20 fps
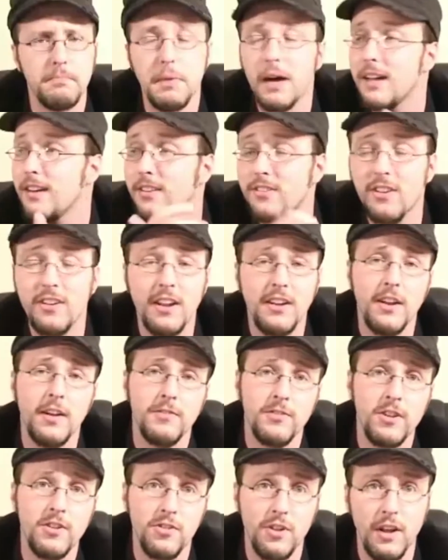But is it
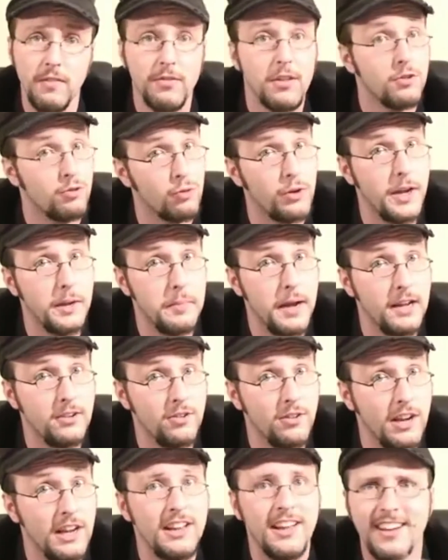enough to save this
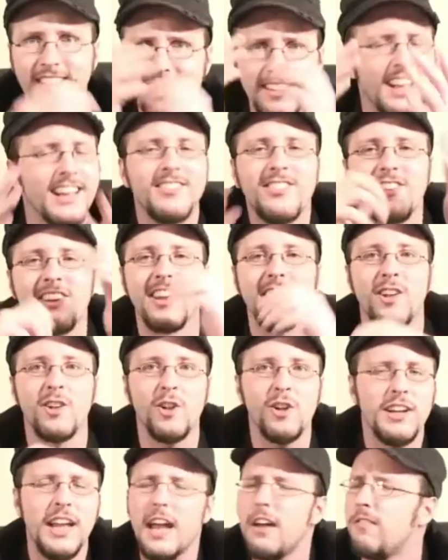reimagining? Let's take a
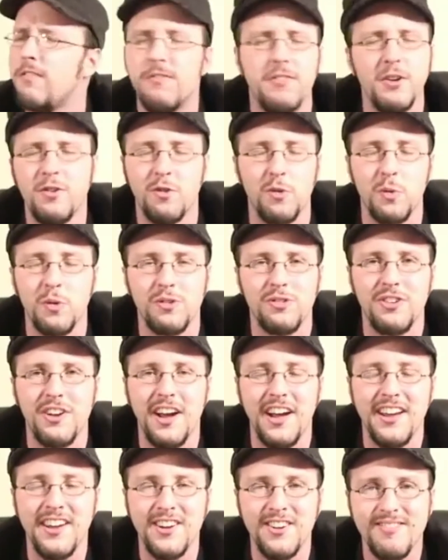look at visual
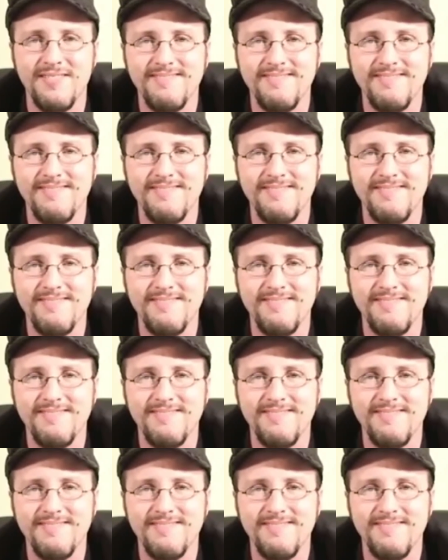style.